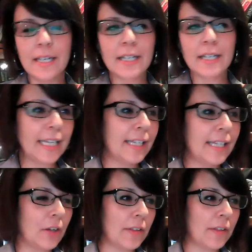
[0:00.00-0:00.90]

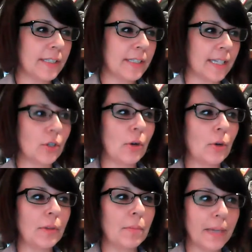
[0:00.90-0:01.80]
clean and all these things.
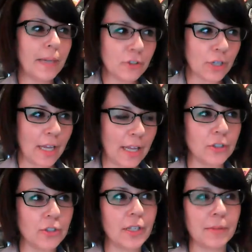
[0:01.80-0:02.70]
So the biggest
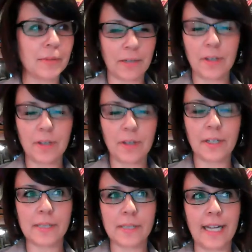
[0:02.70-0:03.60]
challenge that was ironic
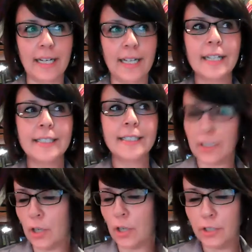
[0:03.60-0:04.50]
was that
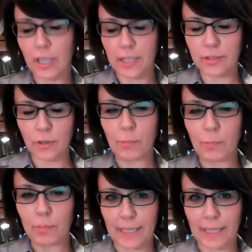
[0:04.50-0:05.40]
technology has no
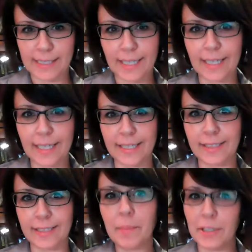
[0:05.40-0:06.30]
place
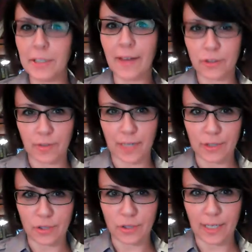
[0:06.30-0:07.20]
in manufacturing
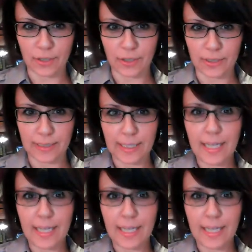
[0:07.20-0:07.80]
education.